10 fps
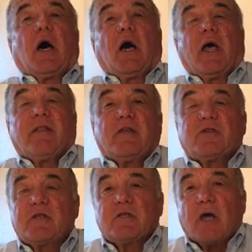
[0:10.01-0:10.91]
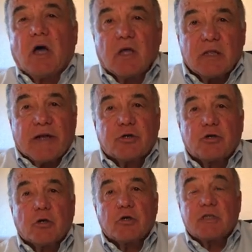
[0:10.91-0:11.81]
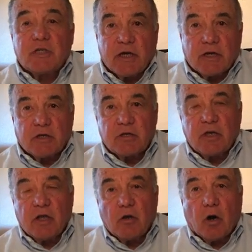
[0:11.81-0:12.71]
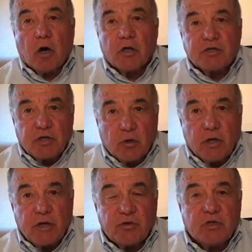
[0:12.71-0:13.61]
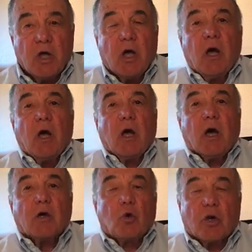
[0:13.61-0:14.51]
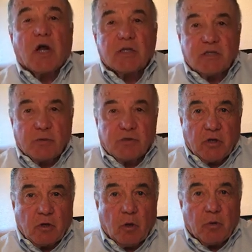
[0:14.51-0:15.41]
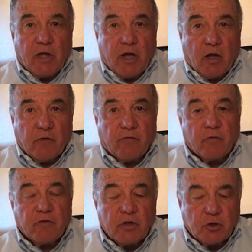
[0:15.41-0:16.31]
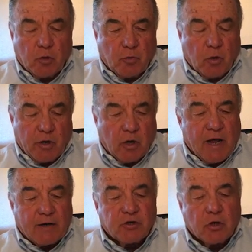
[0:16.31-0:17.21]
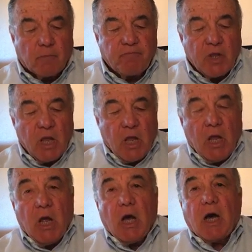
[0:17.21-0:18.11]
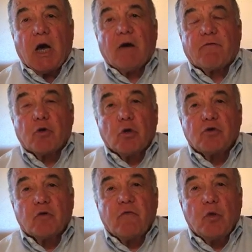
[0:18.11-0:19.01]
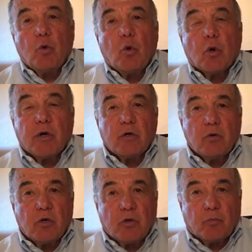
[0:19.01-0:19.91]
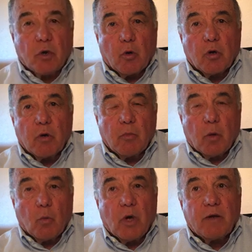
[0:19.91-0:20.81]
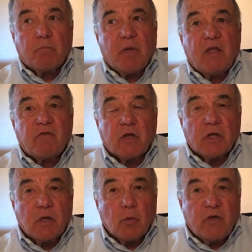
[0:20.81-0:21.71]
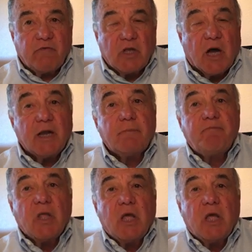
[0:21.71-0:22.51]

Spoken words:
and this is lecture 6 in our series, Core Concepts in Global Health for Village Hope Care International. For those of you who are new to the program, what basically we've done